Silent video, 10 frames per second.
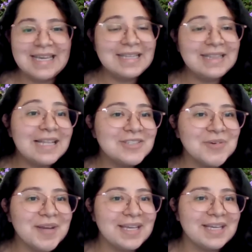and that's
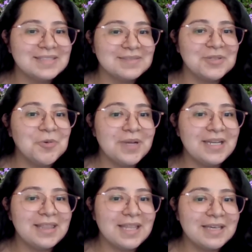great because we
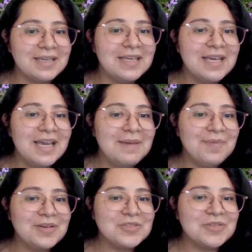need that,
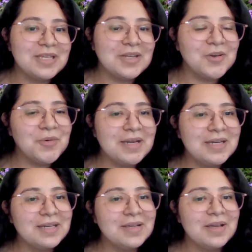but also like
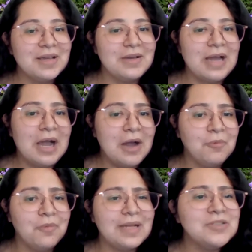knowing
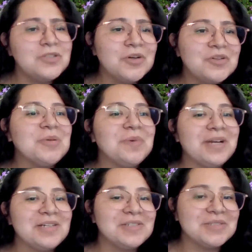when to go to someone
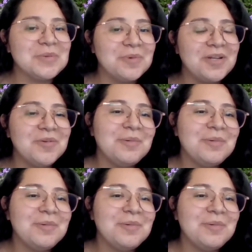else when you